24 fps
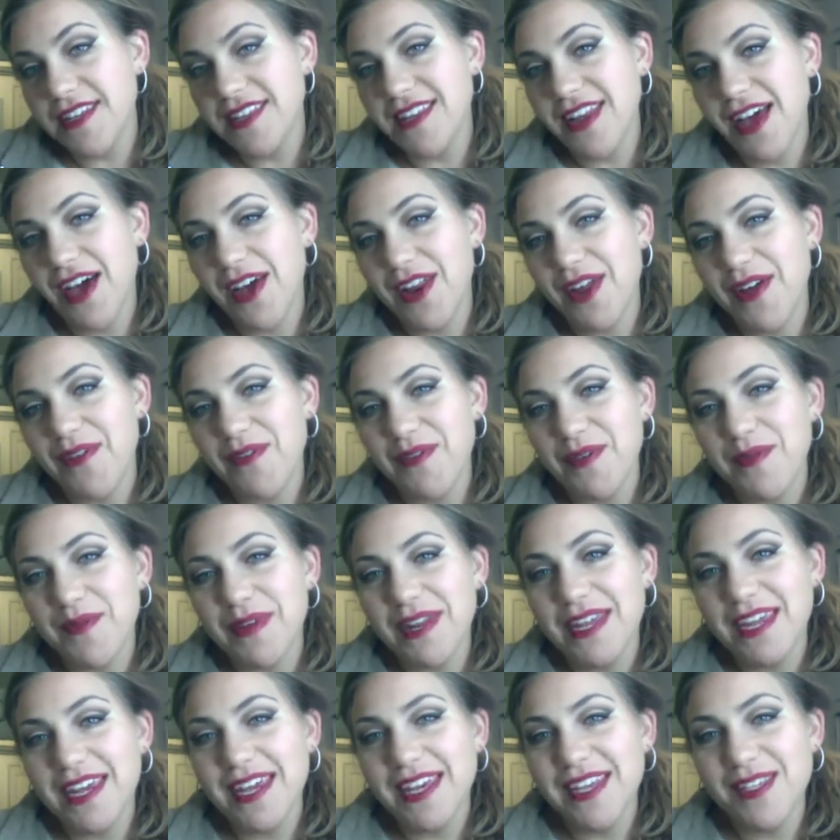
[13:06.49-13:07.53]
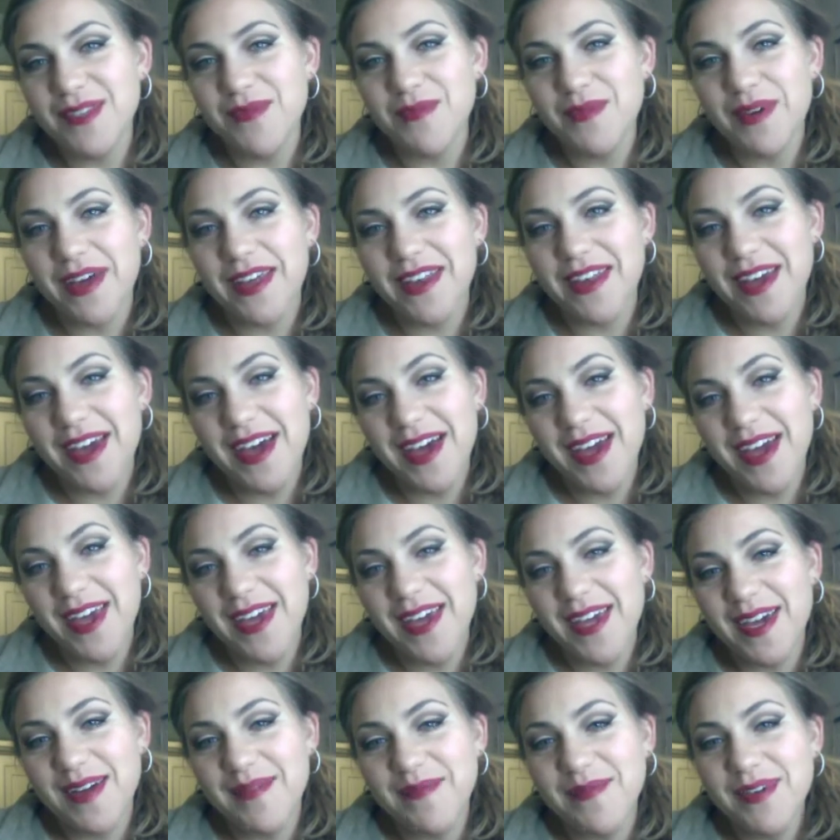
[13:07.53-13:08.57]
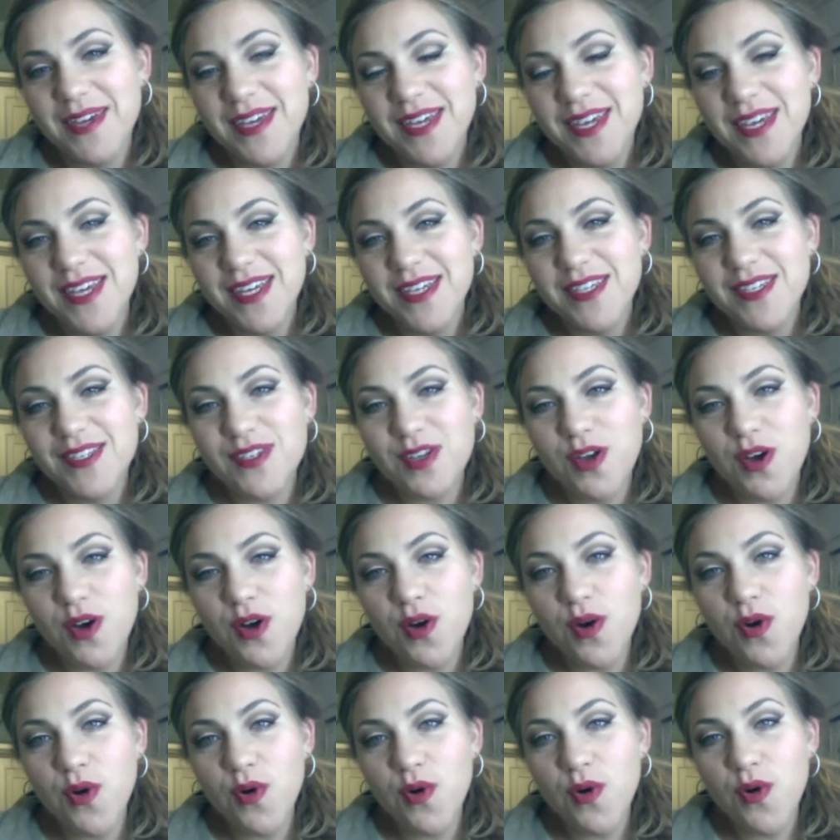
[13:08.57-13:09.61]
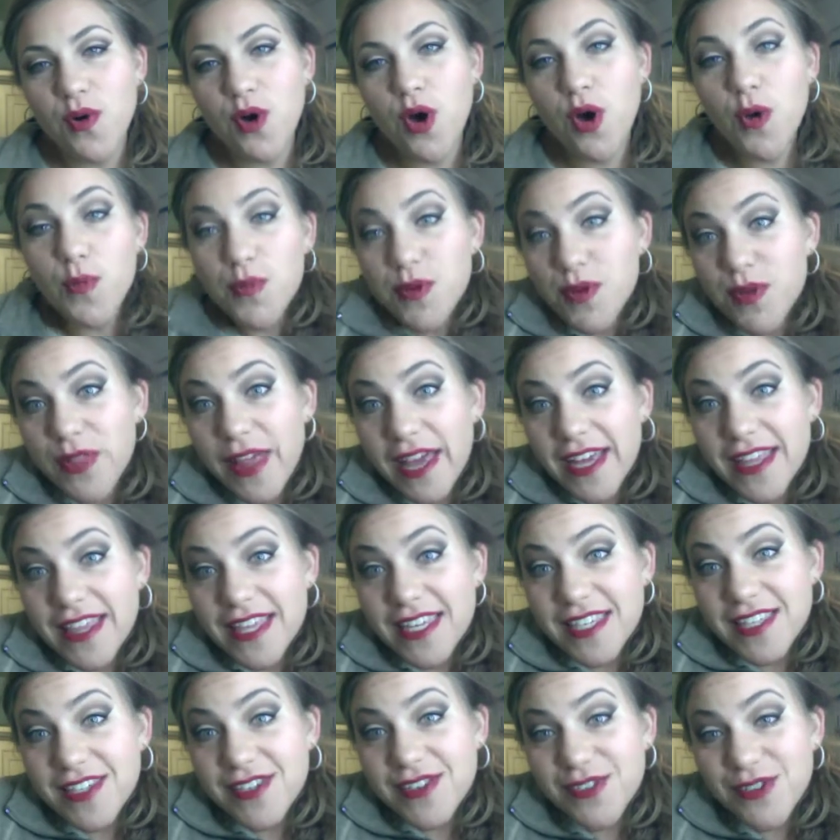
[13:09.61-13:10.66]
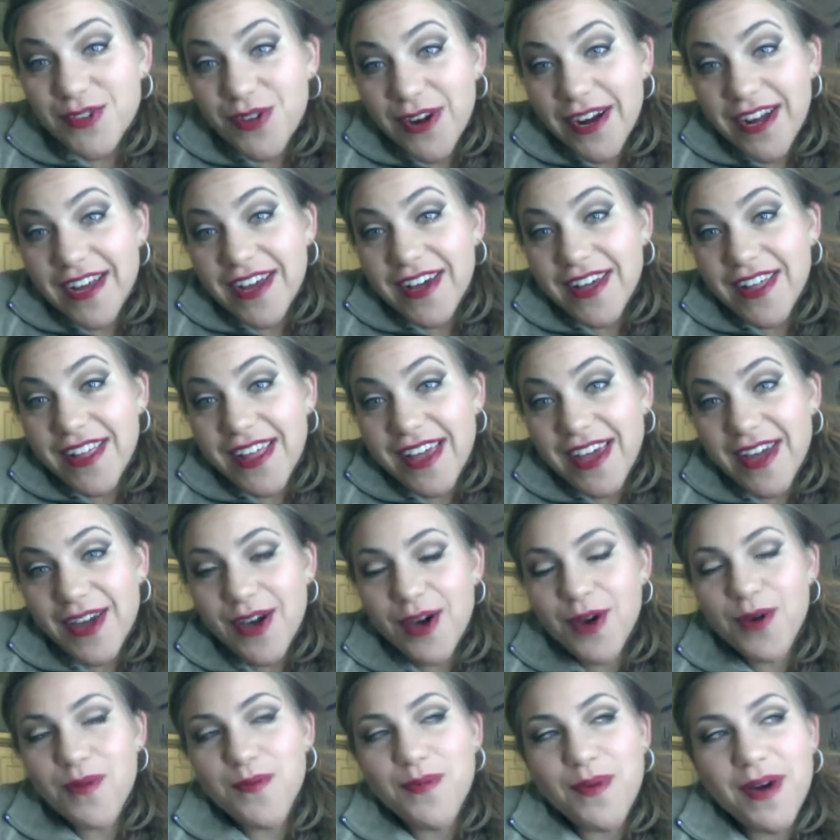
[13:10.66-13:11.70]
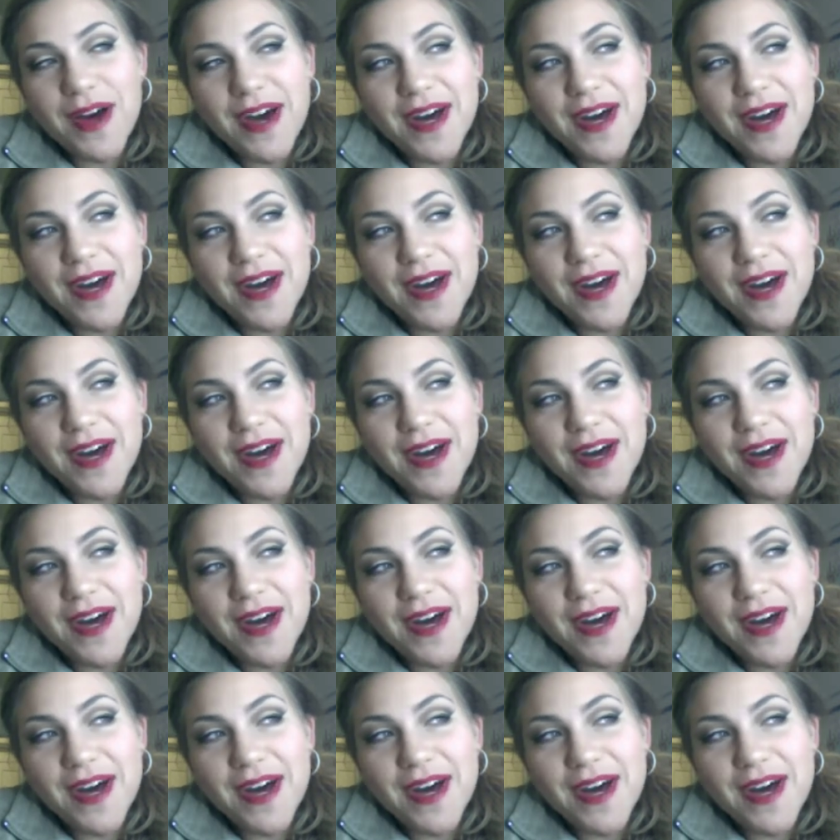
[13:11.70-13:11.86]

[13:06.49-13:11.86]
Not everybody is, but I am. So hope you like this tutorial. I hope